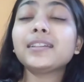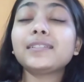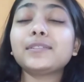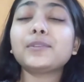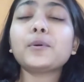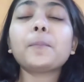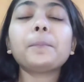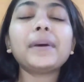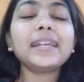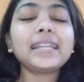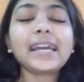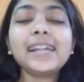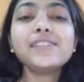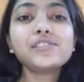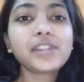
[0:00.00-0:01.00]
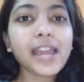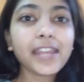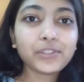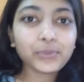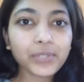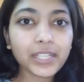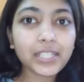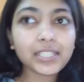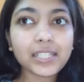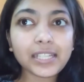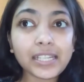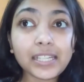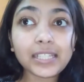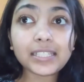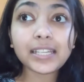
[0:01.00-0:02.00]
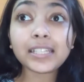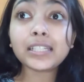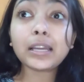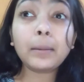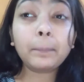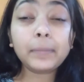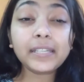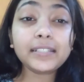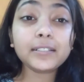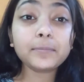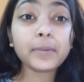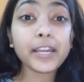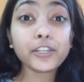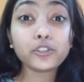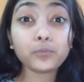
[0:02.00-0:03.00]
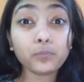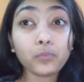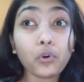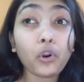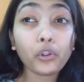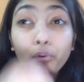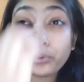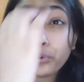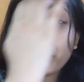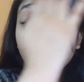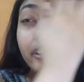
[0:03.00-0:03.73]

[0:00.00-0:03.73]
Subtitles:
So, but I'll try to read it and complete it by tomorrow.